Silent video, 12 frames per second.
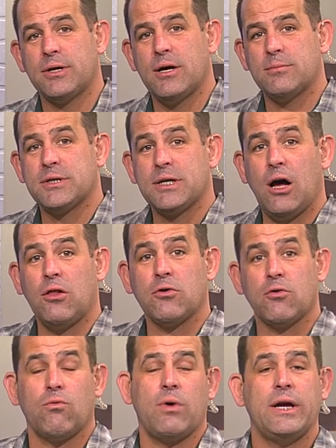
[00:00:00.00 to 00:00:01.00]
it comes to color
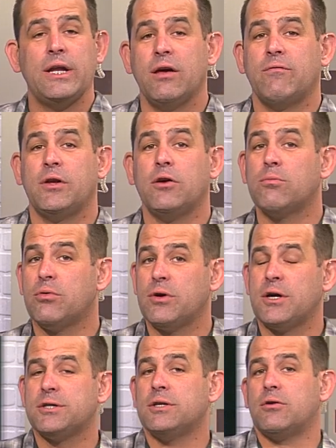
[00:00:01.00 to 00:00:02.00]
grading, video
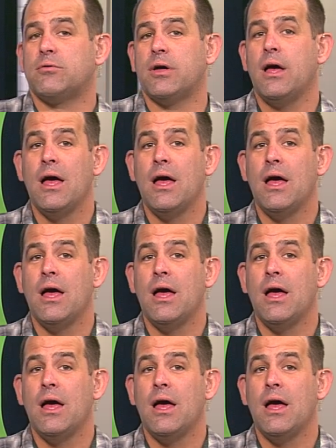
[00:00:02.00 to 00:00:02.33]
production, learning